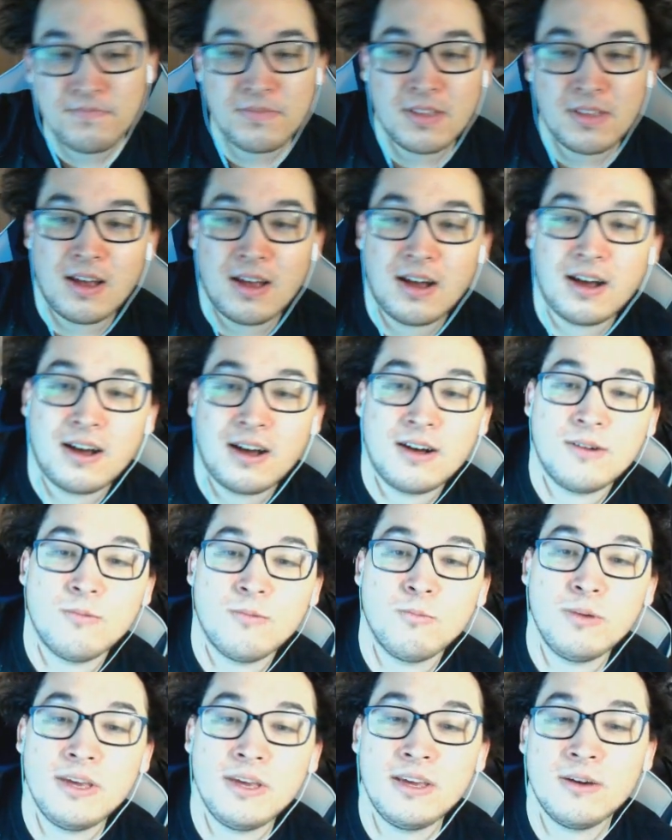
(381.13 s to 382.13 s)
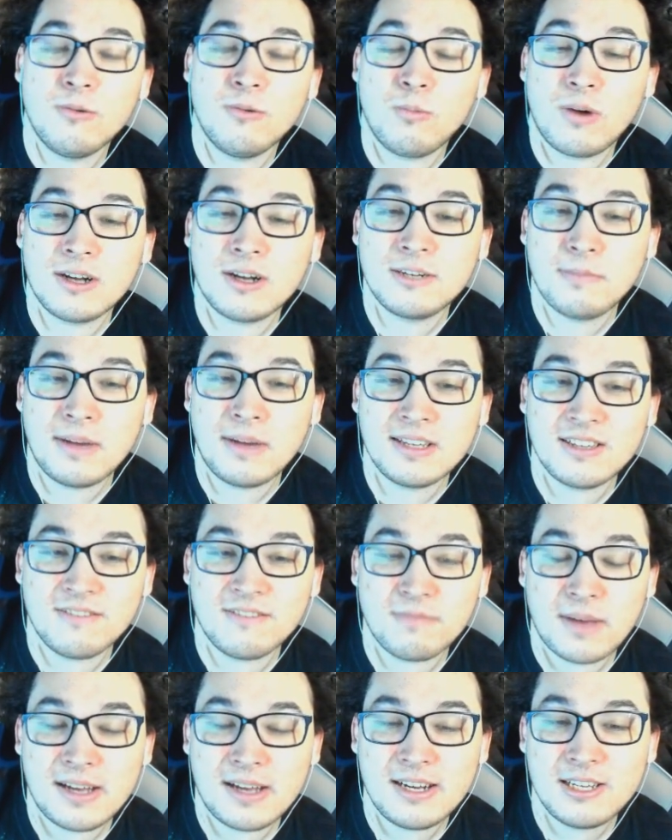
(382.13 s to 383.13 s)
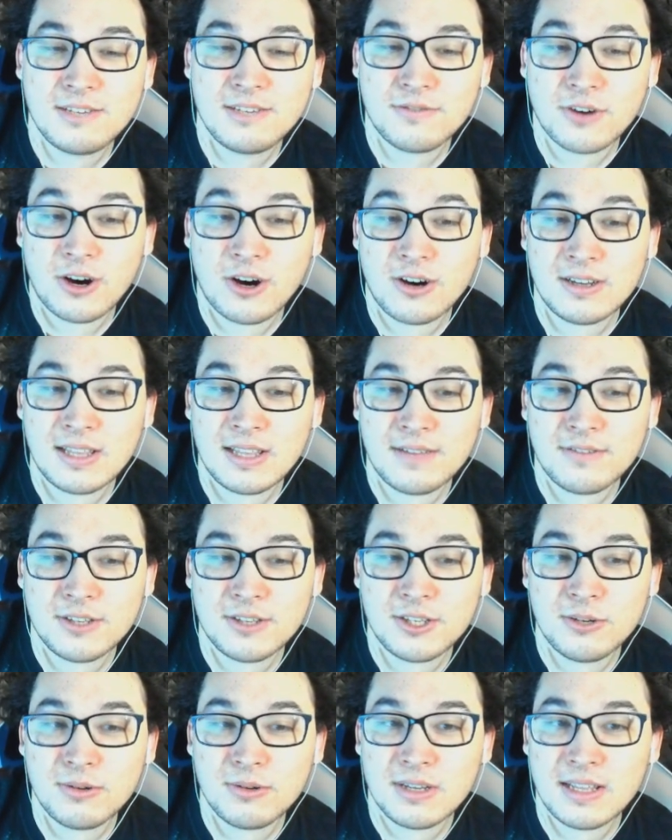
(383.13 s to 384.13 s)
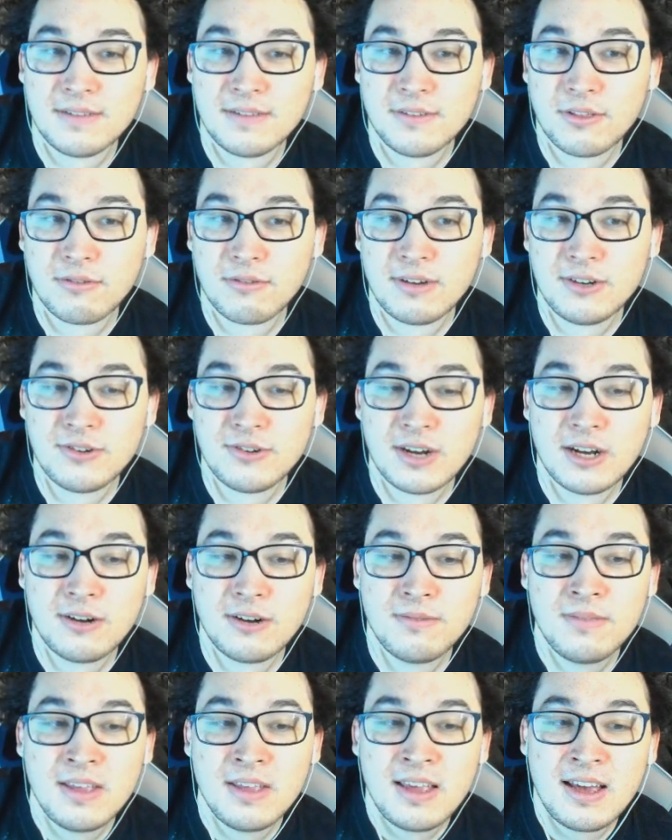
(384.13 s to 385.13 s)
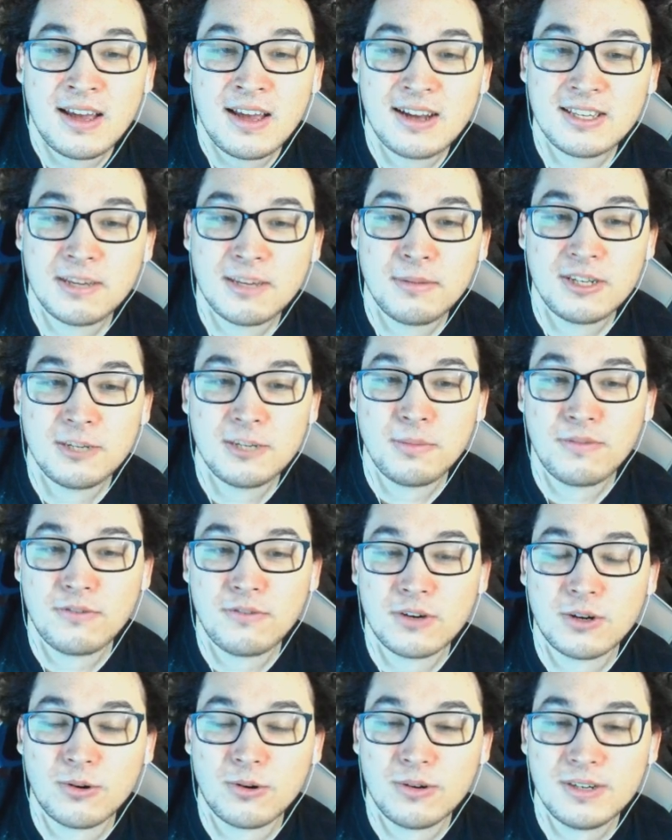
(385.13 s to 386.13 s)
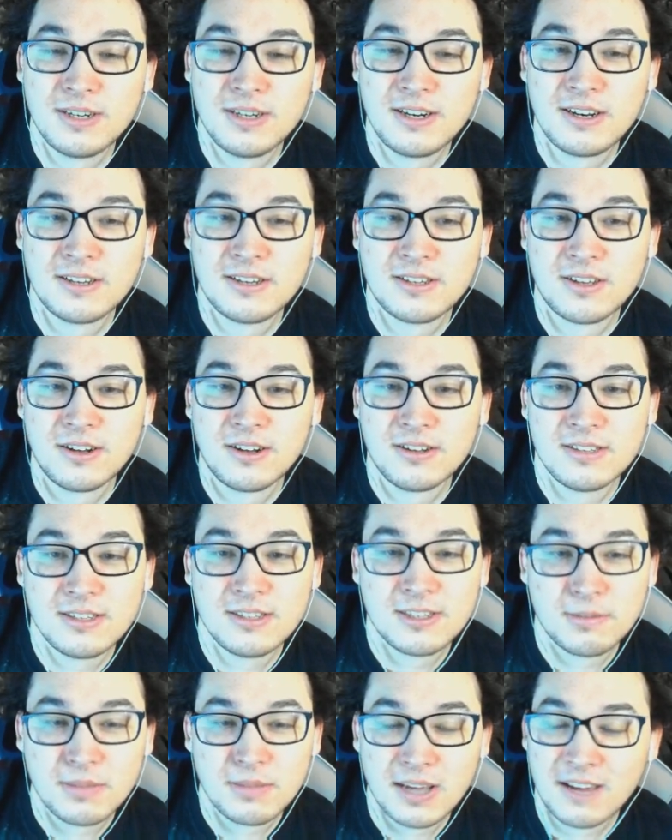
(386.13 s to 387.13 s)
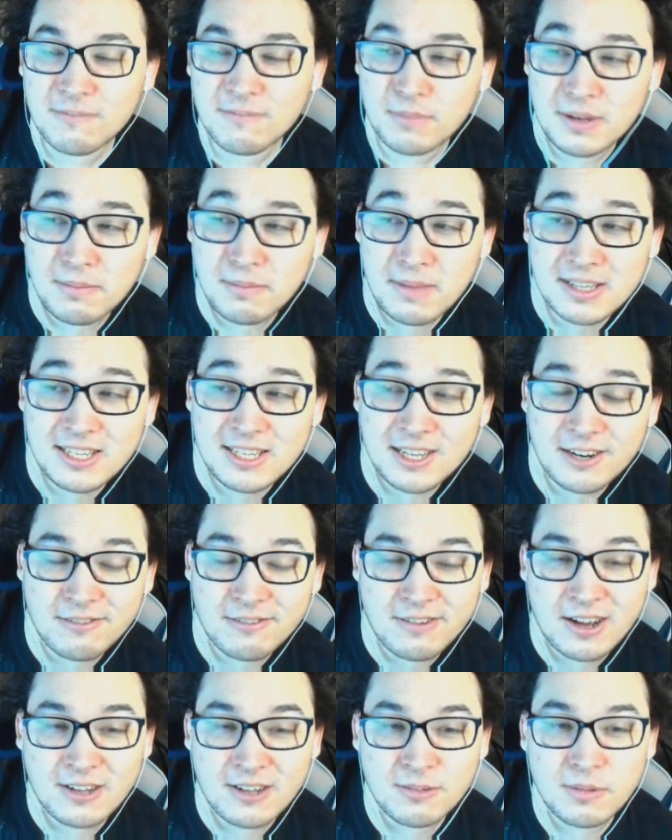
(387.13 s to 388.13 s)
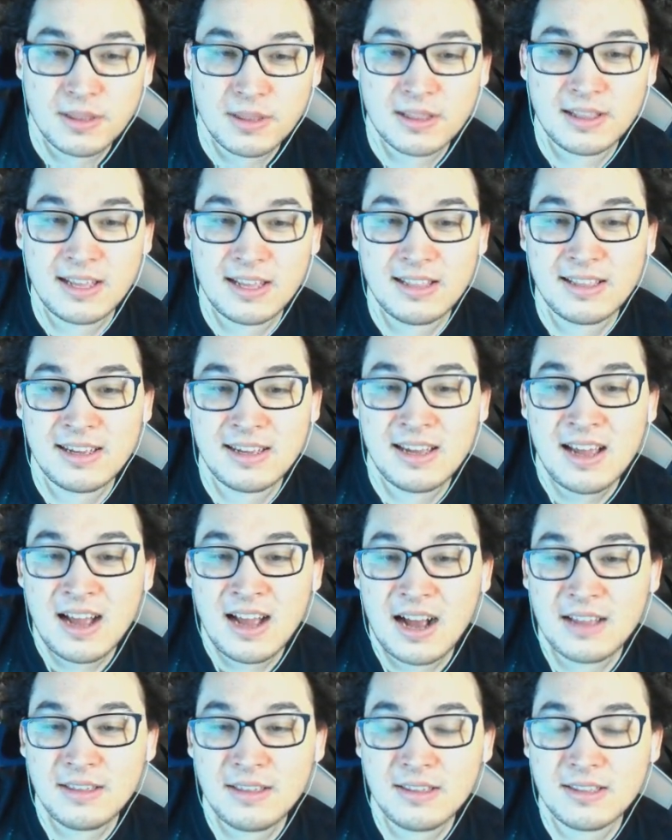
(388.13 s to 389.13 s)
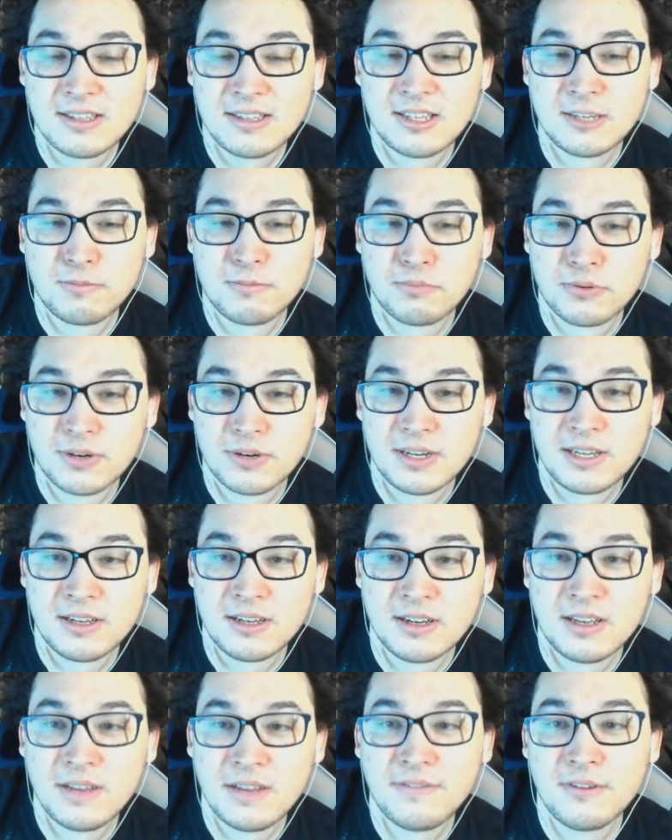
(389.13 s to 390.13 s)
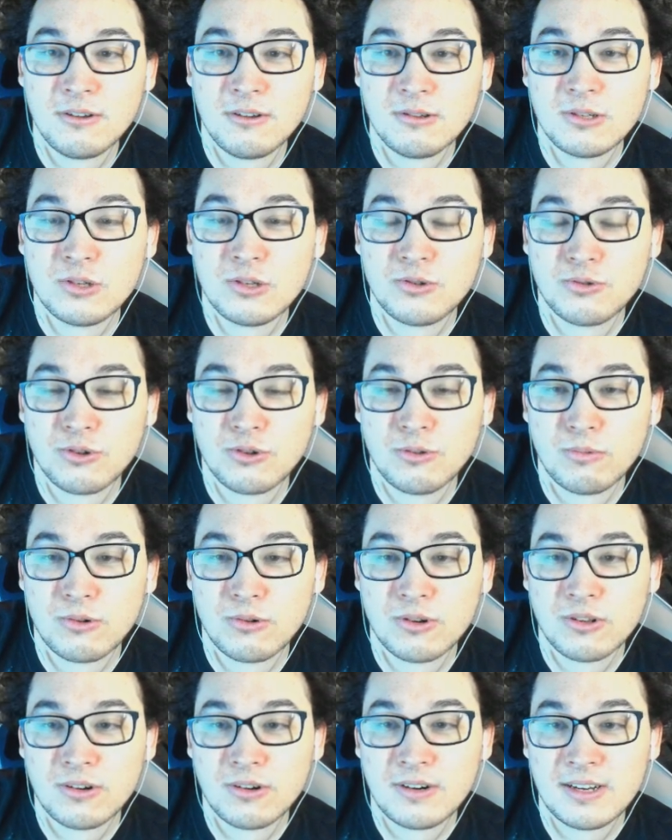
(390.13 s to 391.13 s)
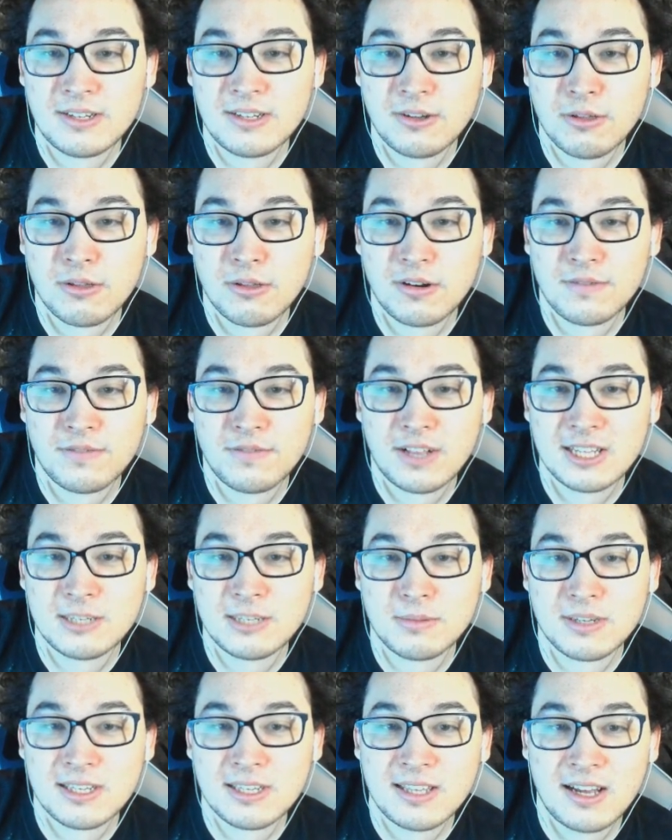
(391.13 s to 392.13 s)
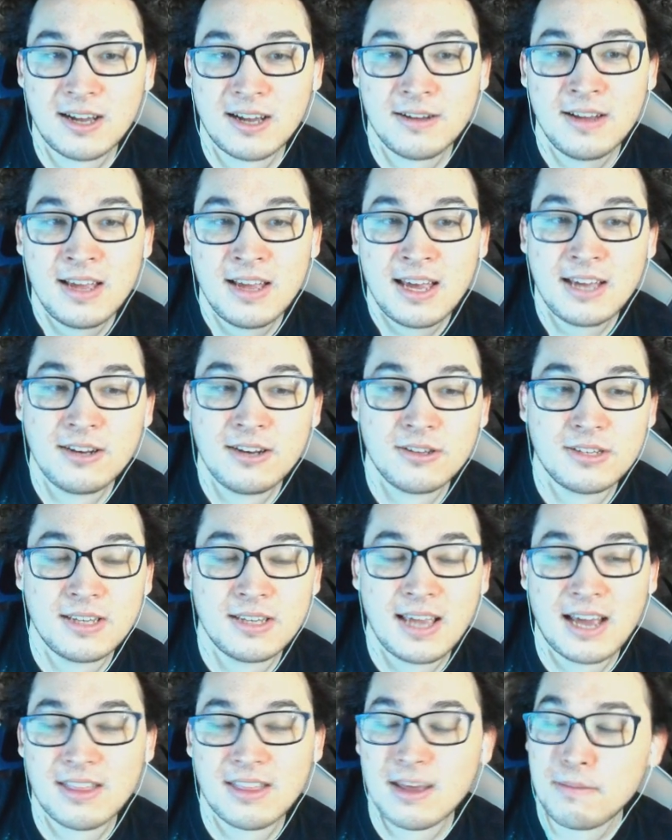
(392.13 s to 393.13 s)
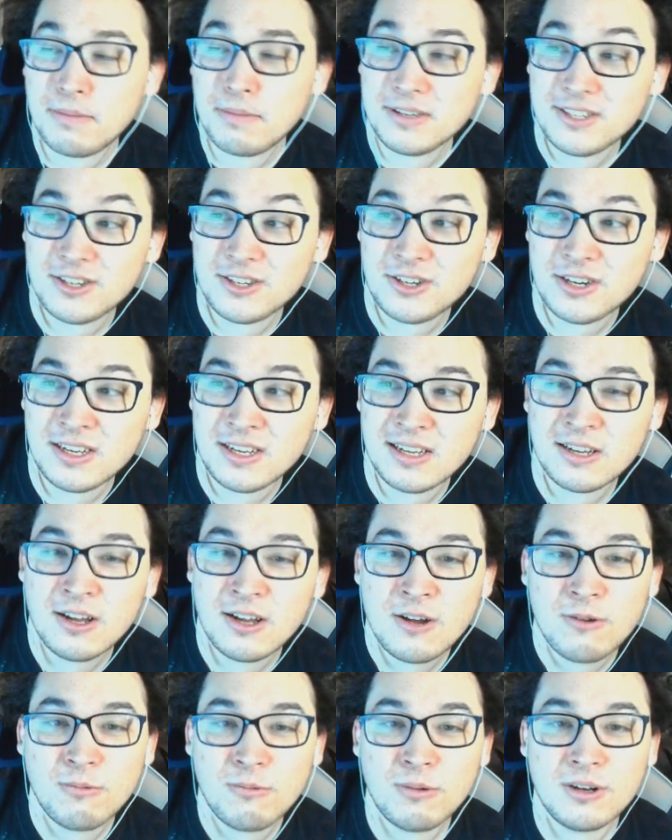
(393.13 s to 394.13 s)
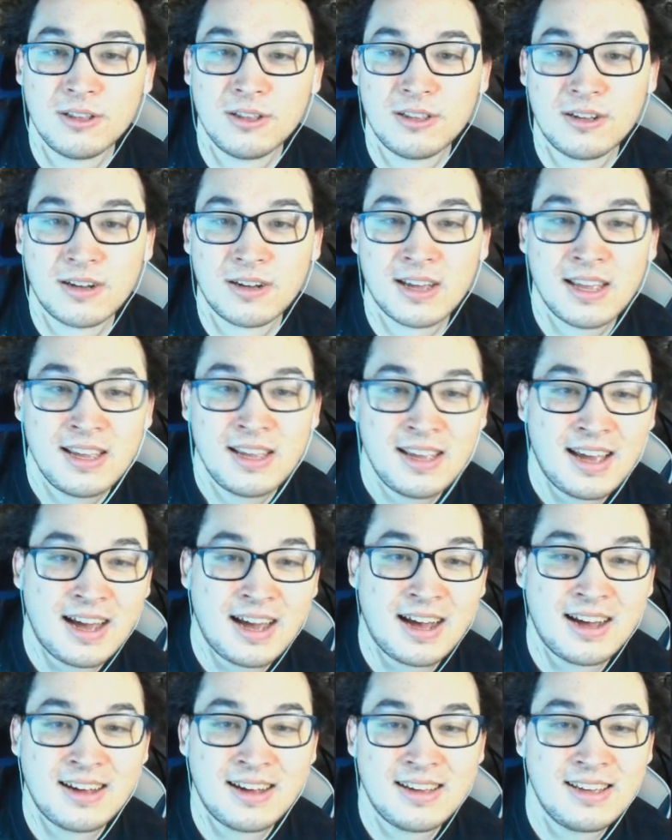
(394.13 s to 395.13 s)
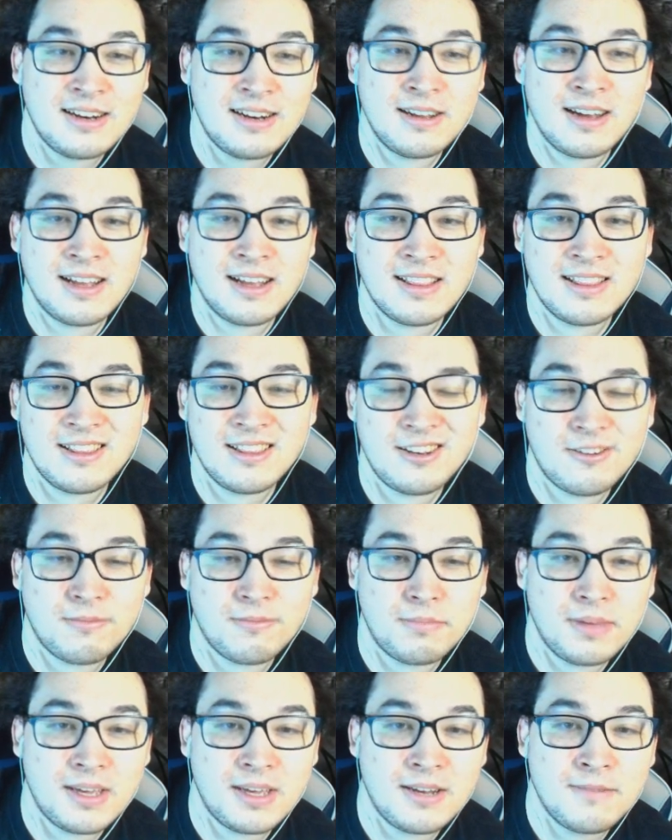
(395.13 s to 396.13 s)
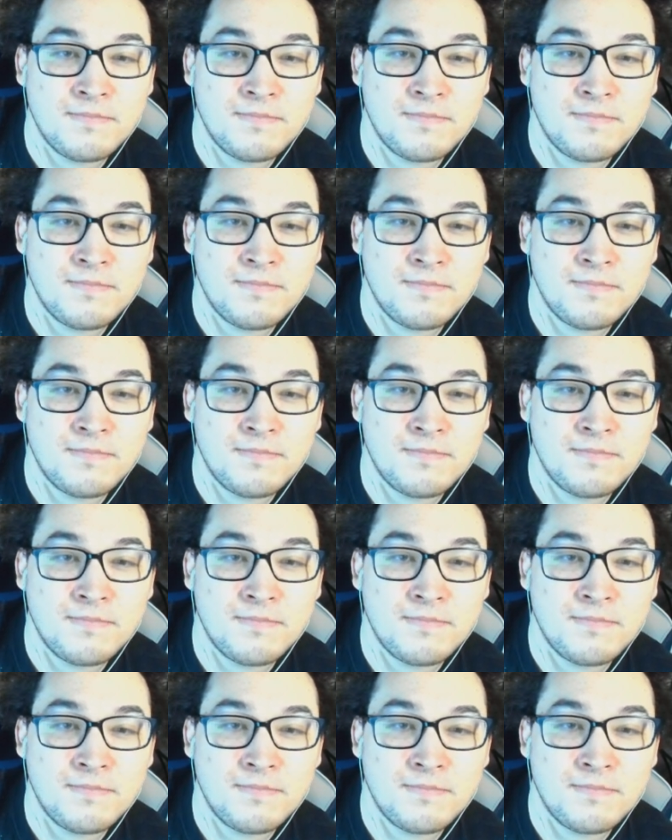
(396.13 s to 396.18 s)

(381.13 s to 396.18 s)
Uh, we want Mask of Madness for our level 2 or level 3 Drow, and as I mentioned before, Coordinated Assault is something I've been messing around with lately. I think this is pretty good if you use Troll Warlord as your third flexible slot, and you'll see how that positioning will look uh, in a little bit.